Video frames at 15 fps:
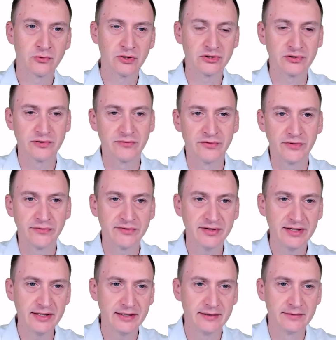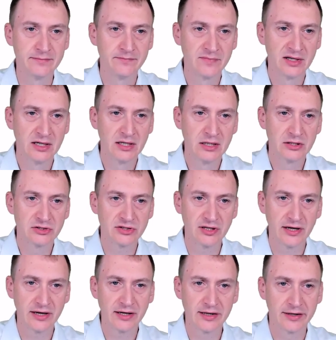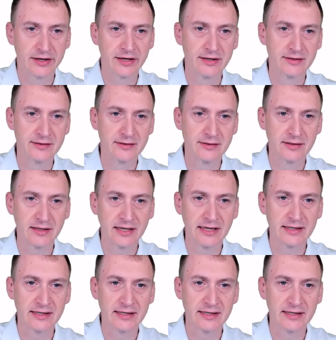Question 15. Schlagerlegenden,